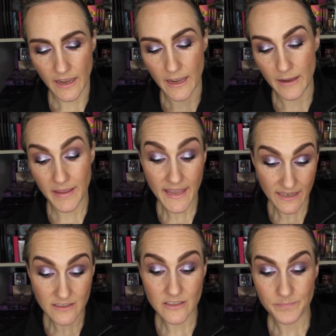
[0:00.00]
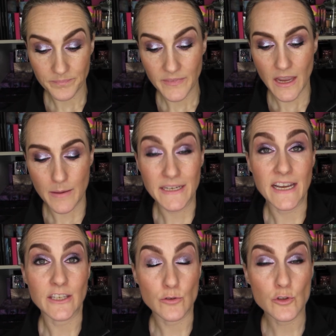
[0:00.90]
And
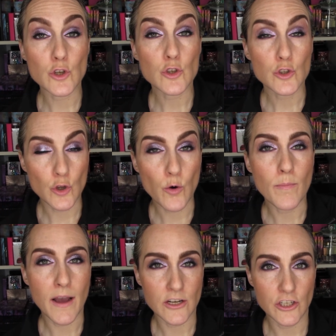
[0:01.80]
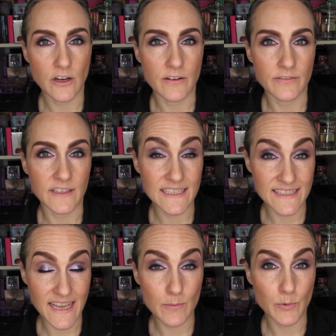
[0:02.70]
I used so much of the
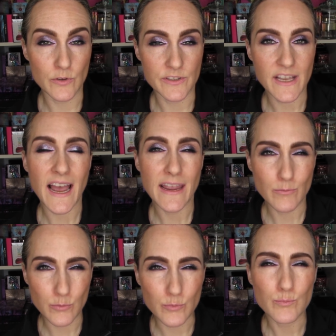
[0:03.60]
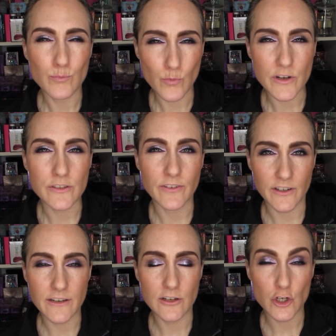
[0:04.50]
samples, I was
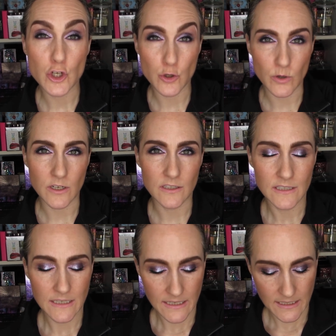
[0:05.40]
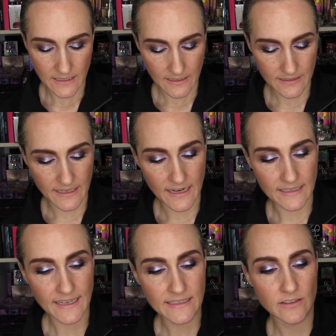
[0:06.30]
very sure that I
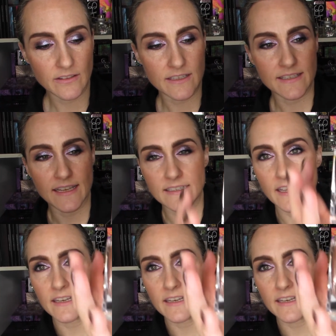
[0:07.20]
liked the scent